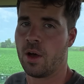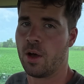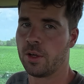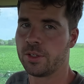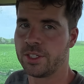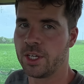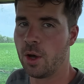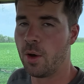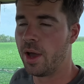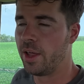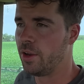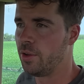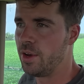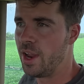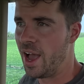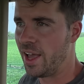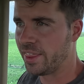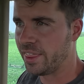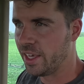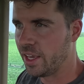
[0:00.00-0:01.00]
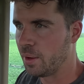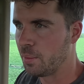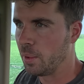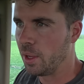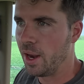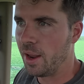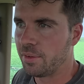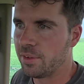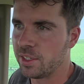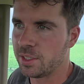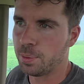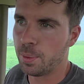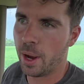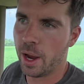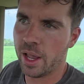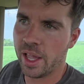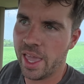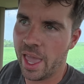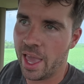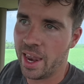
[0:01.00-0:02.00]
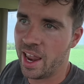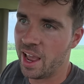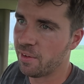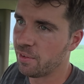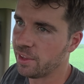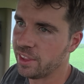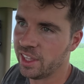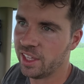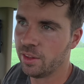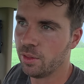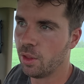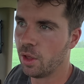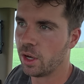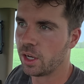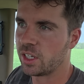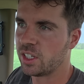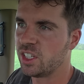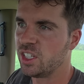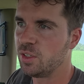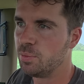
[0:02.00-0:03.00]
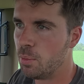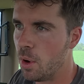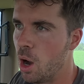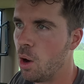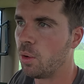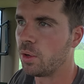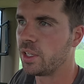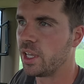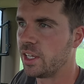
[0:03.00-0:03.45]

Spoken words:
Also, I do not think I'm gonna have to spray again. Everything looks smoked.